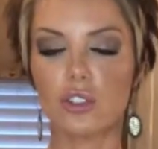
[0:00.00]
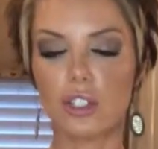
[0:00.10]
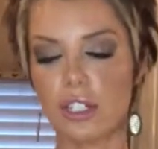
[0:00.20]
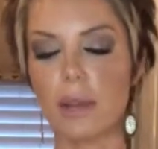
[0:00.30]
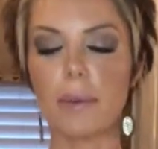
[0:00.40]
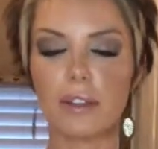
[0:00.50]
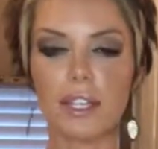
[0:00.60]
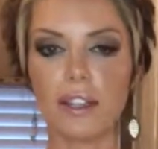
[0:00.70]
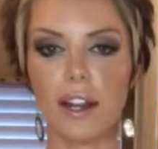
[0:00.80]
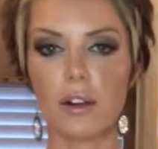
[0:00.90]
typically
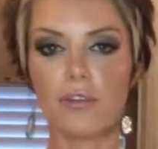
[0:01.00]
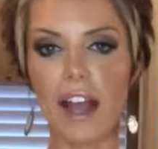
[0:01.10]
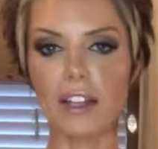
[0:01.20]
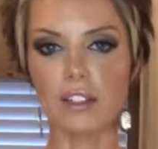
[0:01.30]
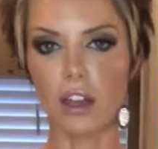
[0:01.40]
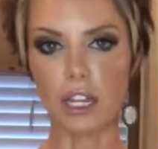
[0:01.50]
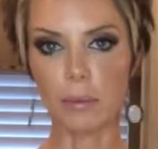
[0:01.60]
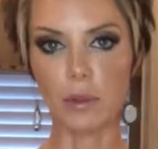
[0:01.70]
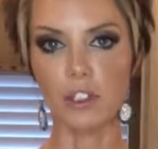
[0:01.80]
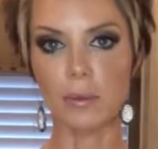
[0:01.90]
they're fat soluble,
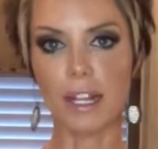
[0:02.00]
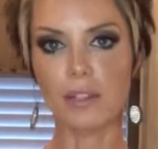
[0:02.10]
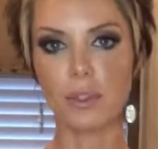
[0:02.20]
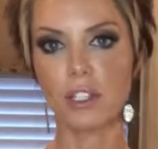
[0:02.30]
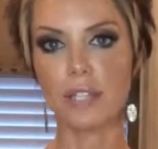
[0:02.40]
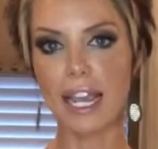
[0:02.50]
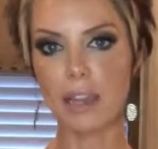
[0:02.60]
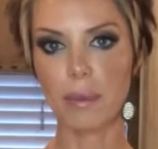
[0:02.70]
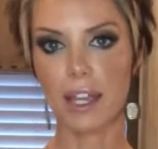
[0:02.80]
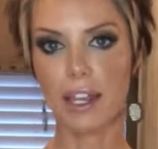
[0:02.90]
which means when you take them
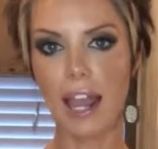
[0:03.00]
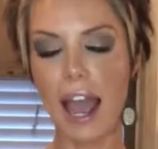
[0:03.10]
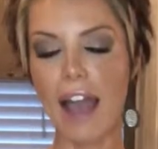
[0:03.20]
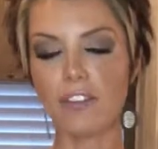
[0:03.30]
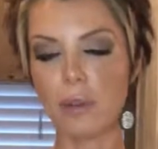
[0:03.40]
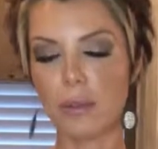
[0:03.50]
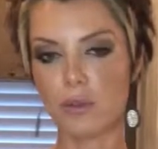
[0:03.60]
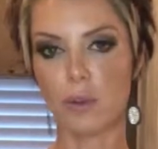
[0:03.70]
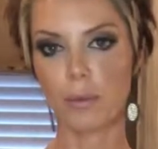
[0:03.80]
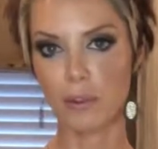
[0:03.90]
in, it has to be
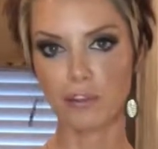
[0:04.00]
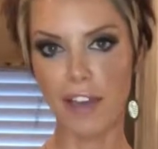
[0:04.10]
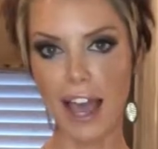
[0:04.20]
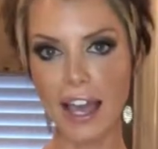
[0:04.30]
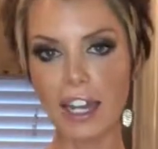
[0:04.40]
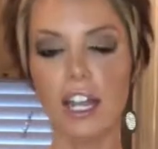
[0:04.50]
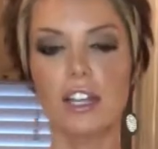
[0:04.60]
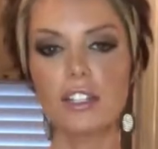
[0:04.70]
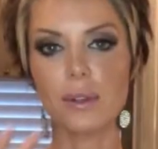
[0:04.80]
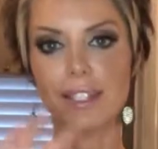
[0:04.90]
absorbed through fat. So
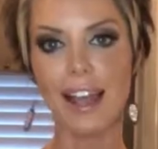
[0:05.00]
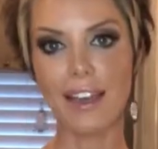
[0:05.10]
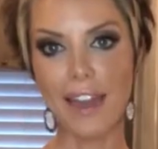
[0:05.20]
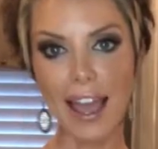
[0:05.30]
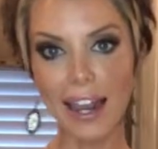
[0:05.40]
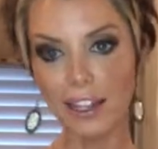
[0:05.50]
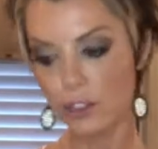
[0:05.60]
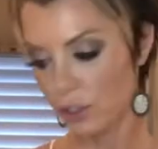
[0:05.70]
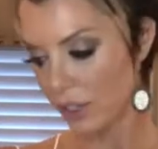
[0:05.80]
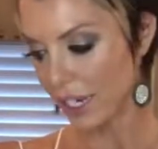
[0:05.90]
it's got that
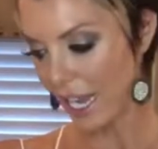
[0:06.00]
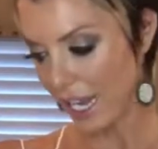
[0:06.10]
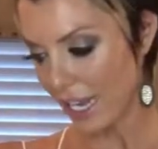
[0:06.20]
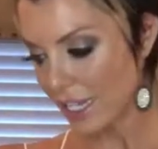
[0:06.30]
included in it.